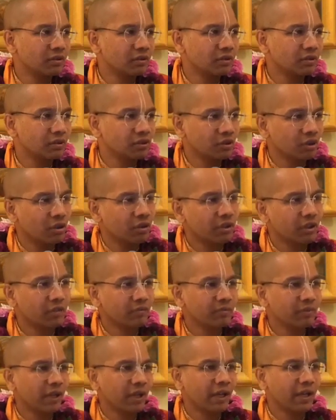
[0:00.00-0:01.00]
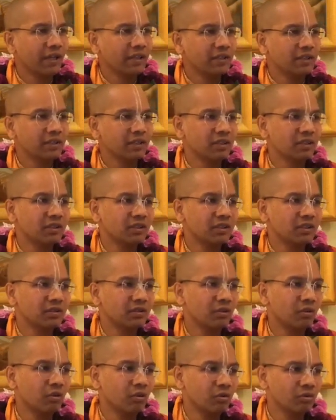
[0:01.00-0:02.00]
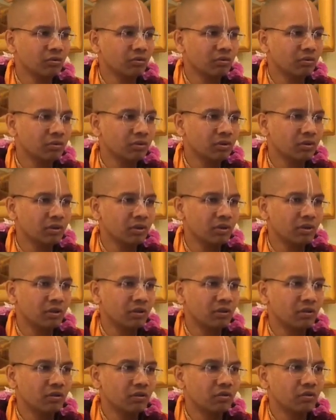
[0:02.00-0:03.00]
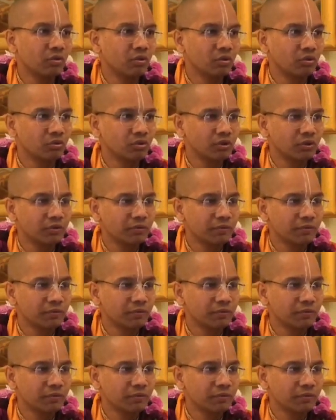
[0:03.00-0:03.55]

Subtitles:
saw them as his own gurus.